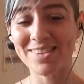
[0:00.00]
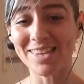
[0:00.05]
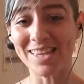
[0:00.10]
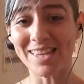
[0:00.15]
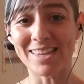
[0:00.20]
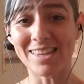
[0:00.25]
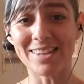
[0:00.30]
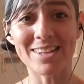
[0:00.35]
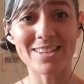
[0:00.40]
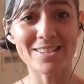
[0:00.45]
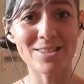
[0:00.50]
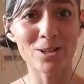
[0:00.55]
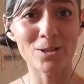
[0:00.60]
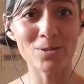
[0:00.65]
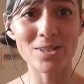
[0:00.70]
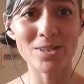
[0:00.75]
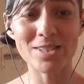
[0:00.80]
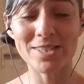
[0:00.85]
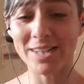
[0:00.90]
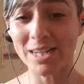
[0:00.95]
And it's
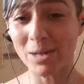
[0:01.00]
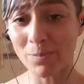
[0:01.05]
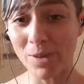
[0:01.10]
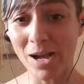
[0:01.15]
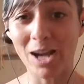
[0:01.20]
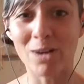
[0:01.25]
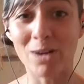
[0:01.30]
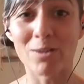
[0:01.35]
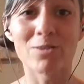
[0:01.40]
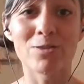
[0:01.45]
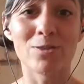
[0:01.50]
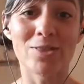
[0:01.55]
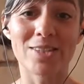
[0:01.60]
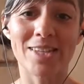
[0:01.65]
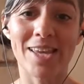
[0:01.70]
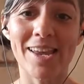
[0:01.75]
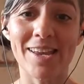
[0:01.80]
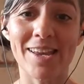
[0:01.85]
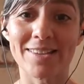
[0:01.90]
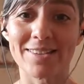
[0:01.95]
always like a powerful
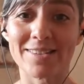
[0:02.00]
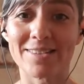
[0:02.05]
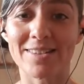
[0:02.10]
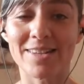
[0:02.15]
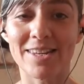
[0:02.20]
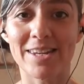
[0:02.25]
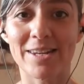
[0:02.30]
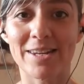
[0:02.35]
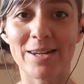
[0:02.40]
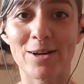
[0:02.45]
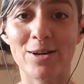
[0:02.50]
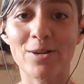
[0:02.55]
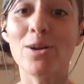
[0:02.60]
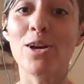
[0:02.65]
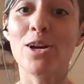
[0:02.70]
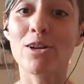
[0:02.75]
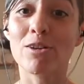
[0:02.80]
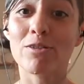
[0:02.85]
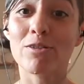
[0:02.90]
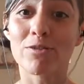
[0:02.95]
test,
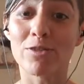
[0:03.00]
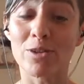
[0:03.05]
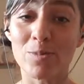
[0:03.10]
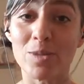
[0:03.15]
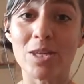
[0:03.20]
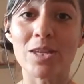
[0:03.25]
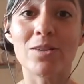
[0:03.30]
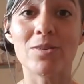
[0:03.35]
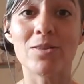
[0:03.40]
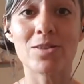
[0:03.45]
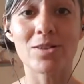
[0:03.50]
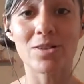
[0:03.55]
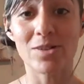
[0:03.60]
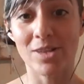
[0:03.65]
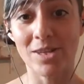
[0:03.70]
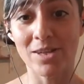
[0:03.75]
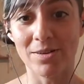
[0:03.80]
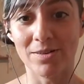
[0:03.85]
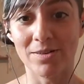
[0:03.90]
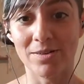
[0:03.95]
from you to
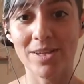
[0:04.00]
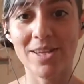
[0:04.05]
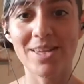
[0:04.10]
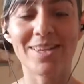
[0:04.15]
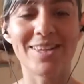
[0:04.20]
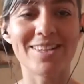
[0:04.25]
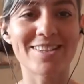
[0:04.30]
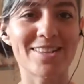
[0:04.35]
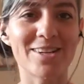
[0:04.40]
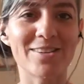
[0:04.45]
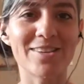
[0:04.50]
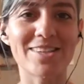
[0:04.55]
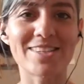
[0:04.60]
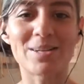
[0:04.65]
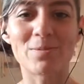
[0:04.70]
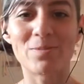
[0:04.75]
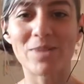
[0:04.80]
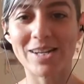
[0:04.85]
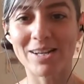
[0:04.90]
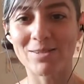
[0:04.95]
you. It's not that
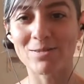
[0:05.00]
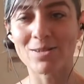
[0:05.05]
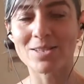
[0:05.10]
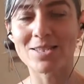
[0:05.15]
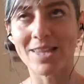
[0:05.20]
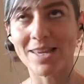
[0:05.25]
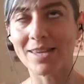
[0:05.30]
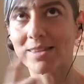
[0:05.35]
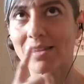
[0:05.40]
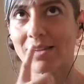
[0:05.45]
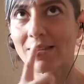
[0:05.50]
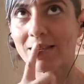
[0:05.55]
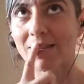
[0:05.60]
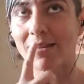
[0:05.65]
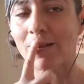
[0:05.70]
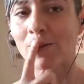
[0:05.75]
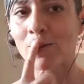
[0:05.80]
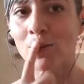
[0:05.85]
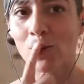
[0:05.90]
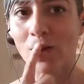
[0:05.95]
somebody was like thinking
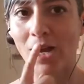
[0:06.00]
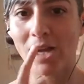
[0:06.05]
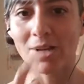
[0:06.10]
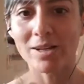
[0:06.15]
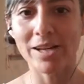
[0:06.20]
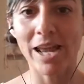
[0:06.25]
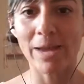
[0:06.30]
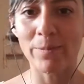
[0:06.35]
like, "Ooh, how can I